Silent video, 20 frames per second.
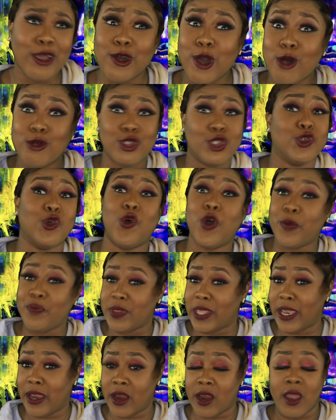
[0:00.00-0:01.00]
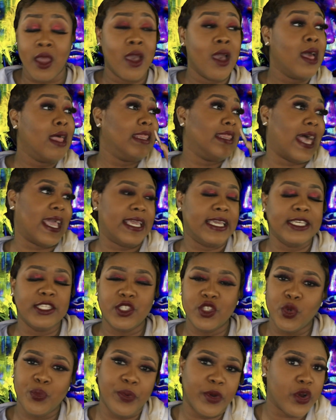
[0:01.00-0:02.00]
gonna show up there like
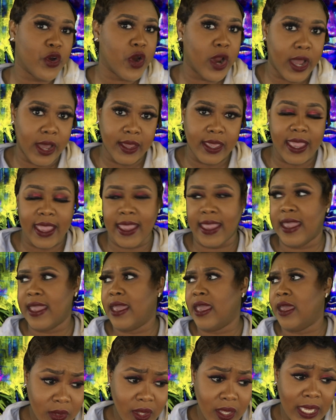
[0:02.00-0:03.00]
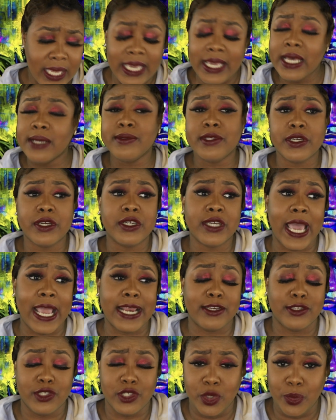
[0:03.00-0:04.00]
he's super crunk, and he comes there
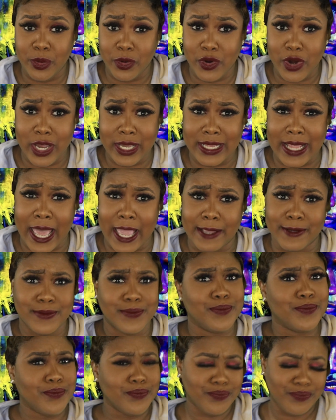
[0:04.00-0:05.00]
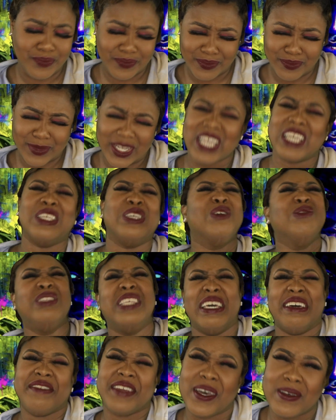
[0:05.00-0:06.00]
acting super crunk like, you
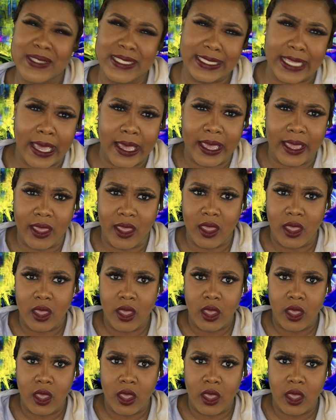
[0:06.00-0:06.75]
tell your son